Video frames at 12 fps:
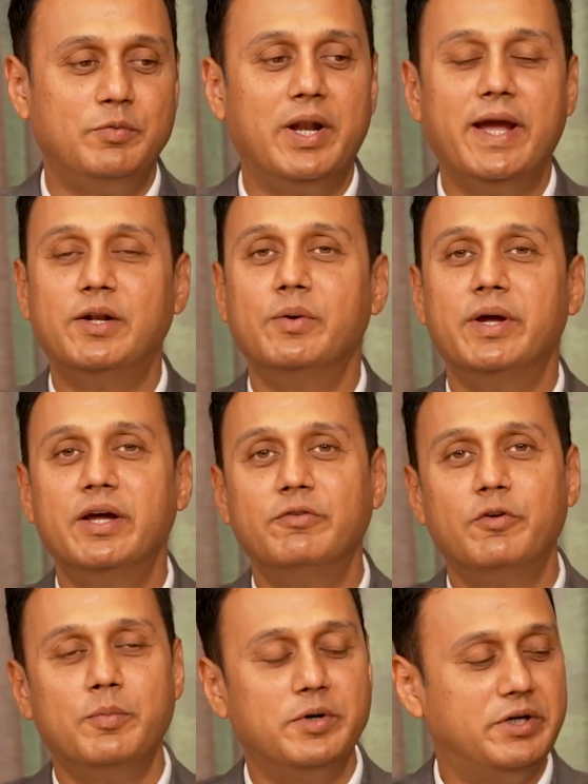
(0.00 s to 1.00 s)
would like to hear
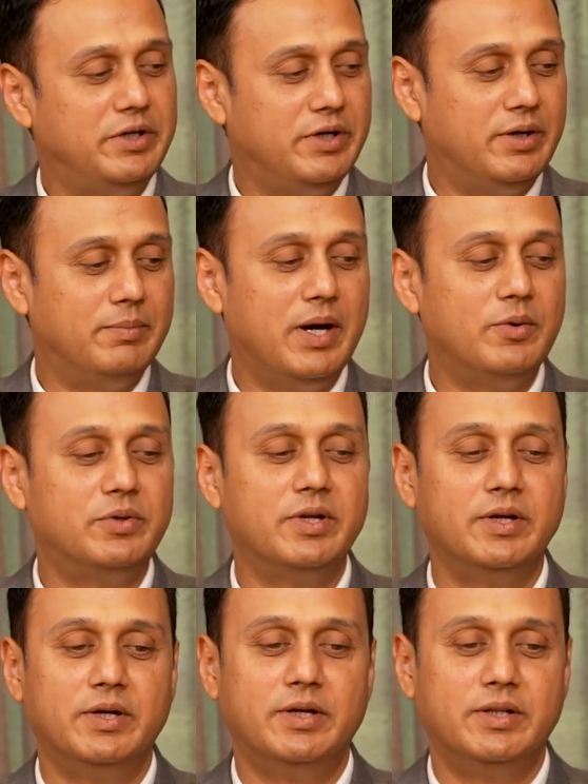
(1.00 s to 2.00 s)
from her about
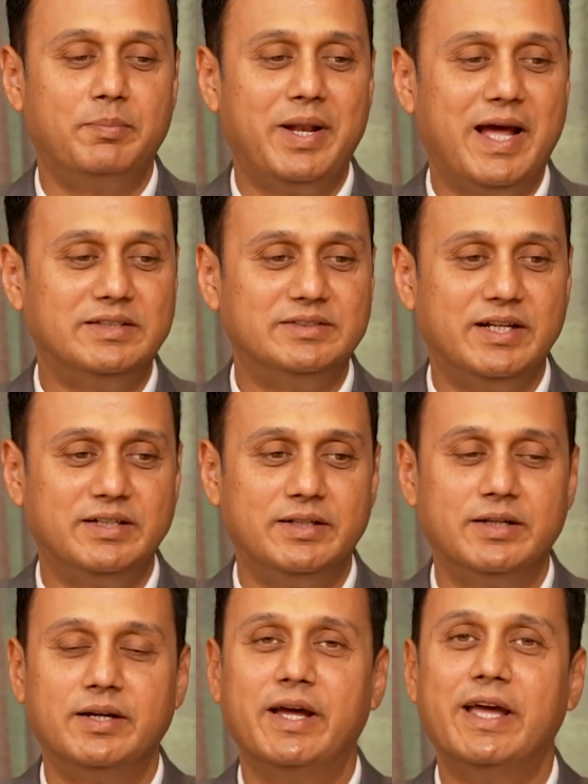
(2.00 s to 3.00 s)
the plans that
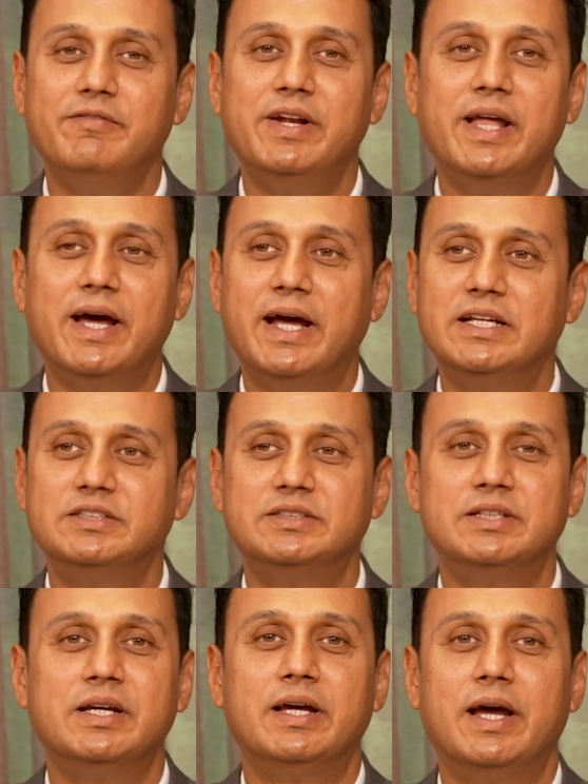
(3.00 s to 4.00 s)
NVIDIA
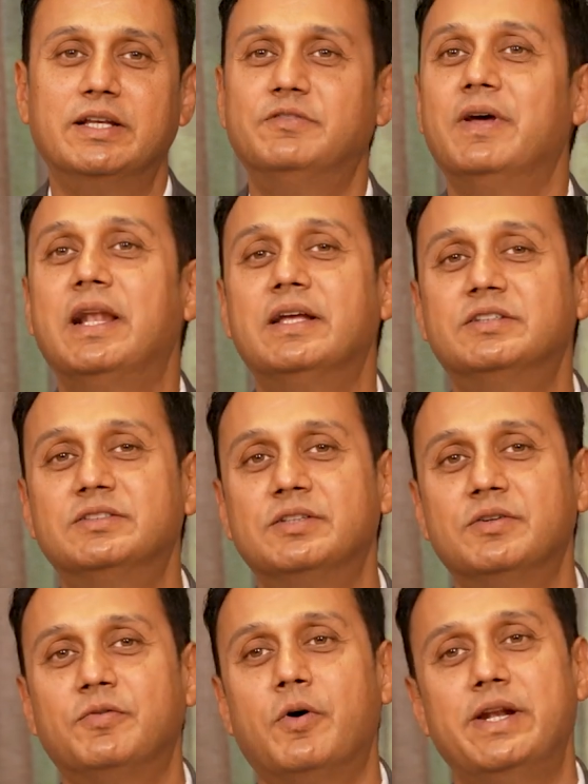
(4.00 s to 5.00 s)
has, as well as
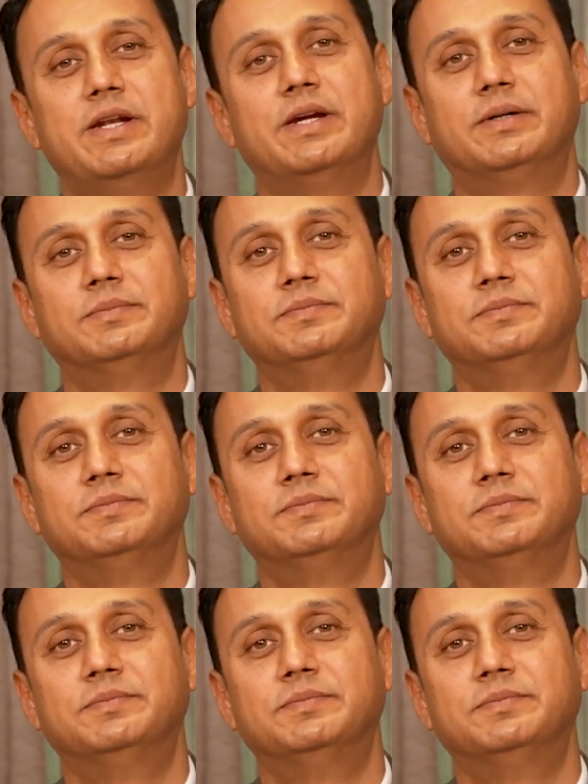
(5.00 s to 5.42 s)
for India.